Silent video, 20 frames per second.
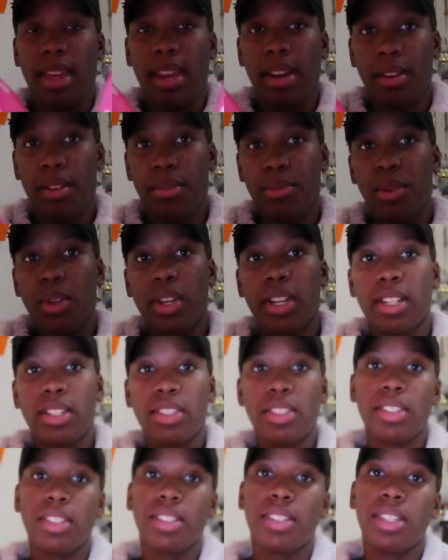I don't know if you can
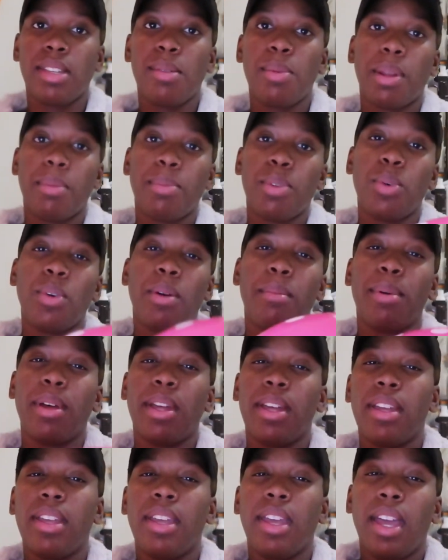see what I'm doing,
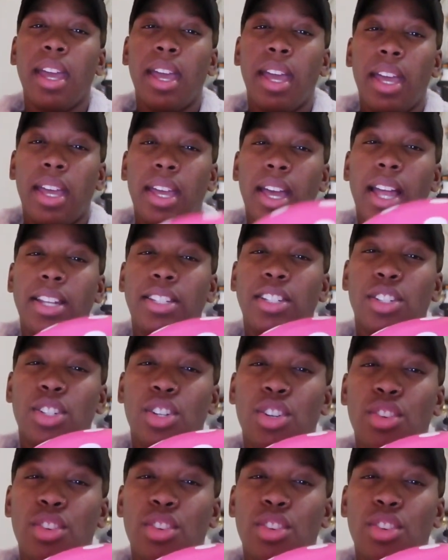but I just